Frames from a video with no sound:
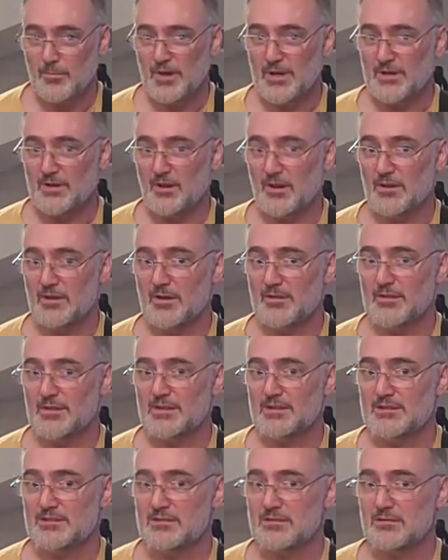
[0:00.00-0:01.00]
But not on
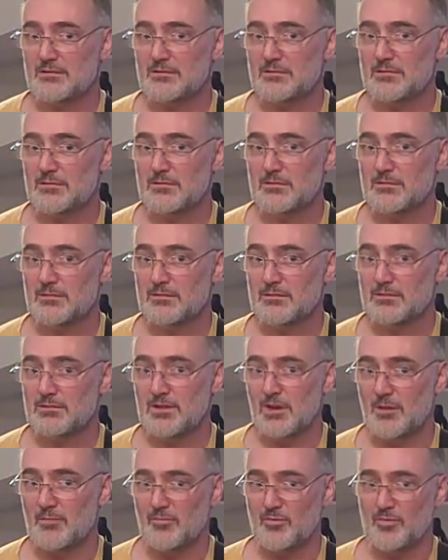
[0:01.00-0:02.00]
these
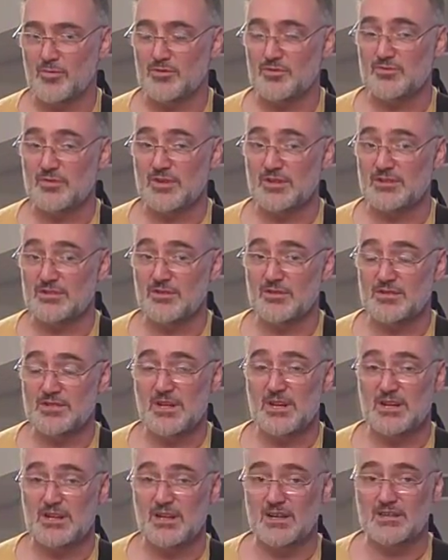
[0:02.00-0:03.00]
top 4 strings, so it's
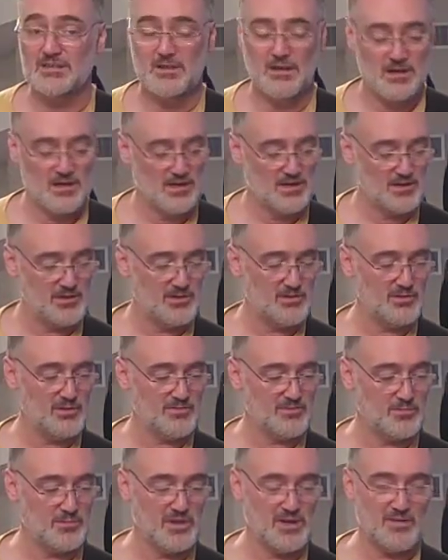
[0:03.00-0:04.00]
kind of nice. You do
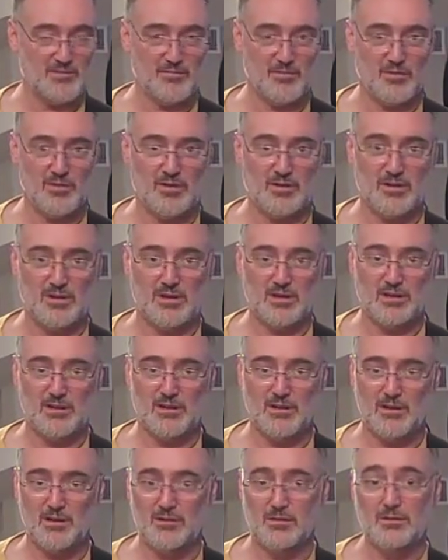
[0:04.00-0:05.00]
have to play
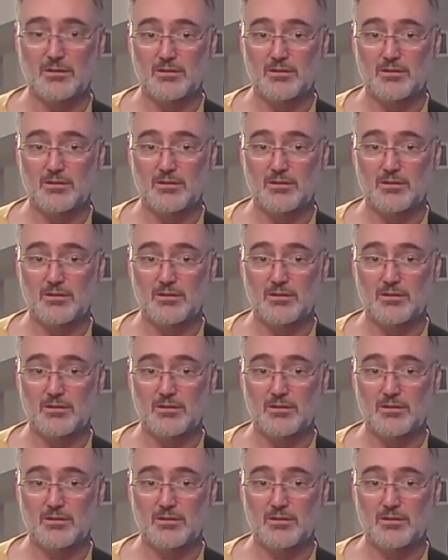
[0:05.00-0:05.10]
vertically,